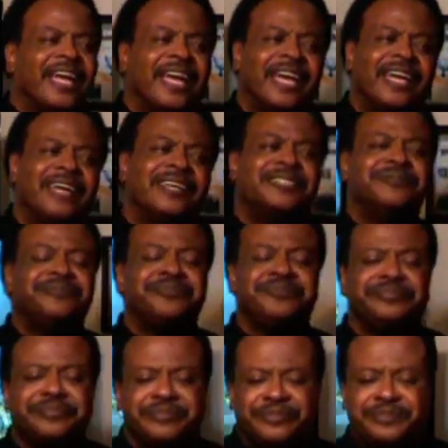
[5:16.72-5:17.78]
And
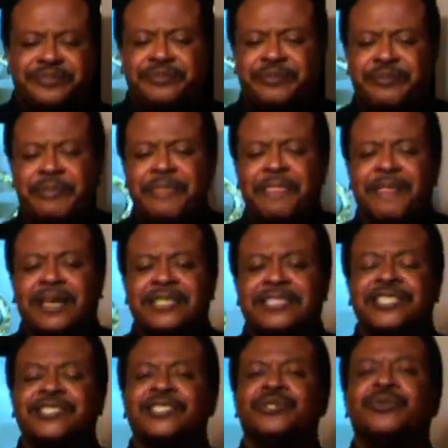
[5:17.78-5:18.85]

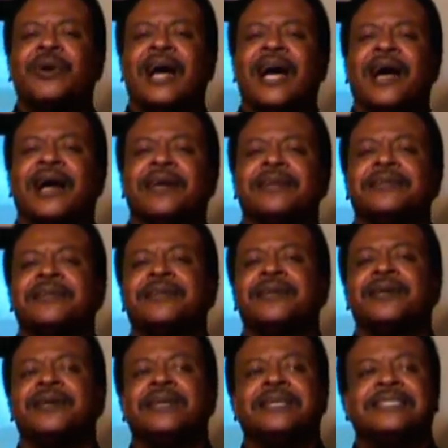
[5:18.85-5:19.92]
this is why
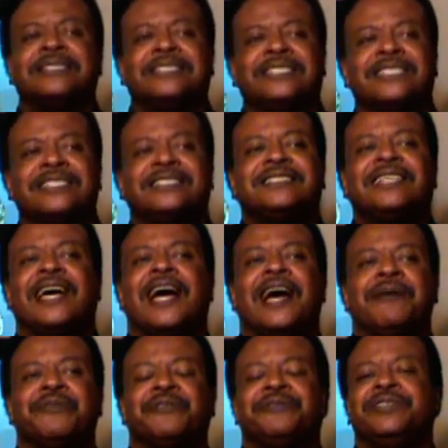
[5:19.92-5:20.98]
this
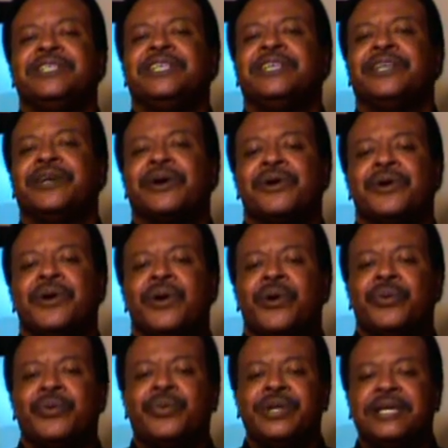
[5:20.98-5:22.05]
time of year
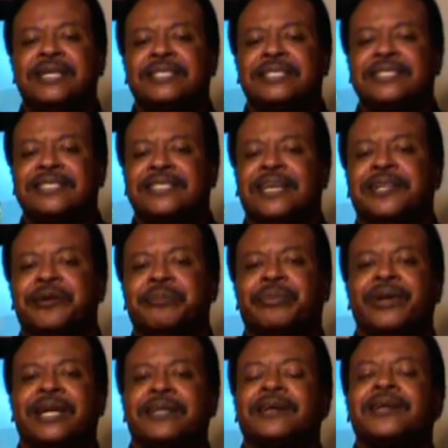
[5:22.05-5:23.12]
we
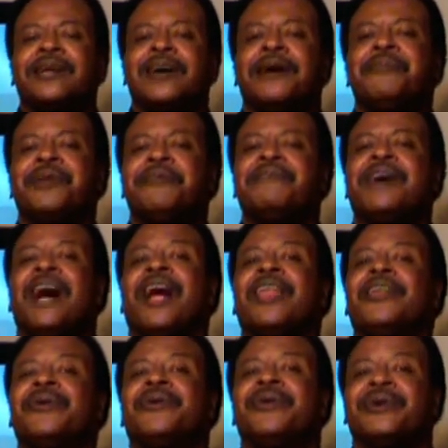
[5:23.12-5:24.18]
celebrate the coming of our
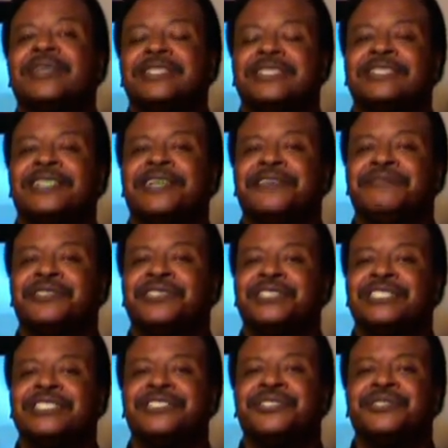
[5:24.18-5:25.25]
Lord and Savior
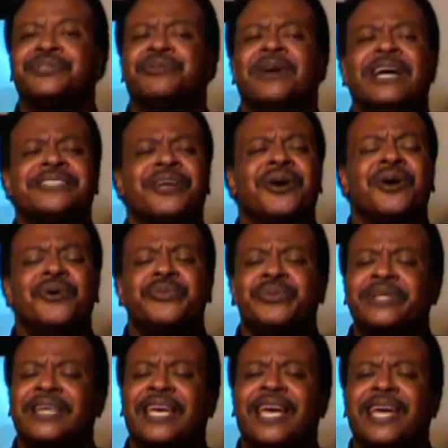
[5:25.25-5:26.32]
Jesus Christ, who
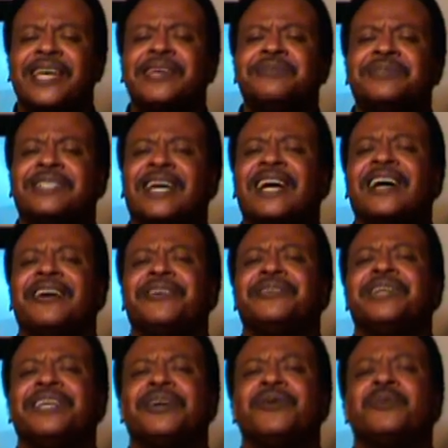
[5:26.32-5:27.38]
came
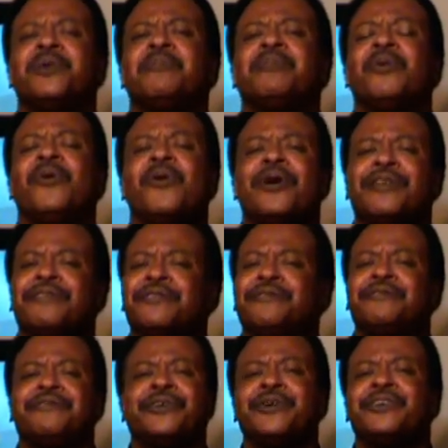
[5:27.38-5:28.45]
down here, was born of a
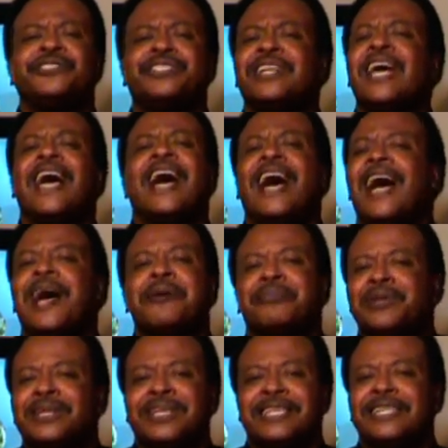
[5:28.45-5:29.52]
virgin. I
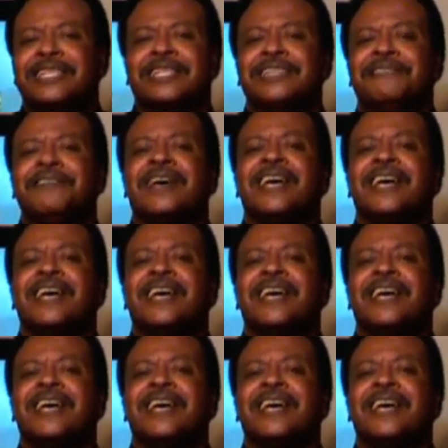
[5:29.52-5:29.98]
believe.